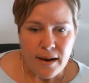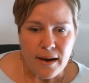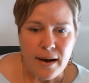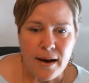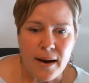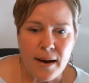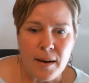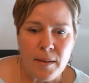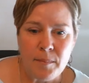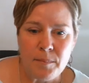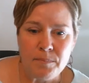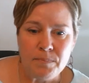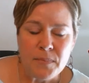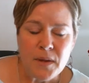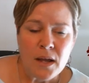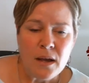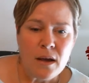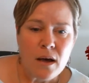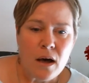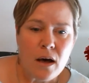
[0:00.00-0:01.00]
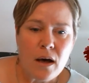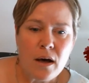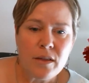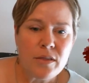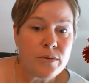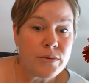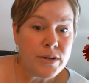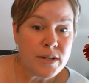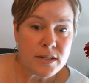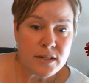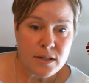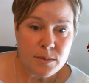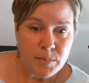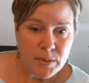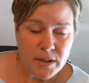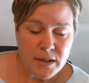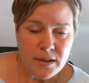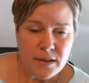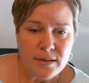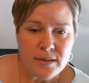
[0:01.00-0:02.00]
other
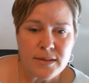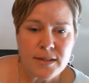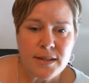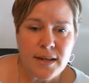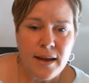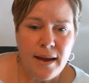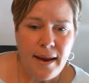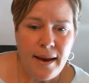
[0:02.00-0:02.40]
disciplines.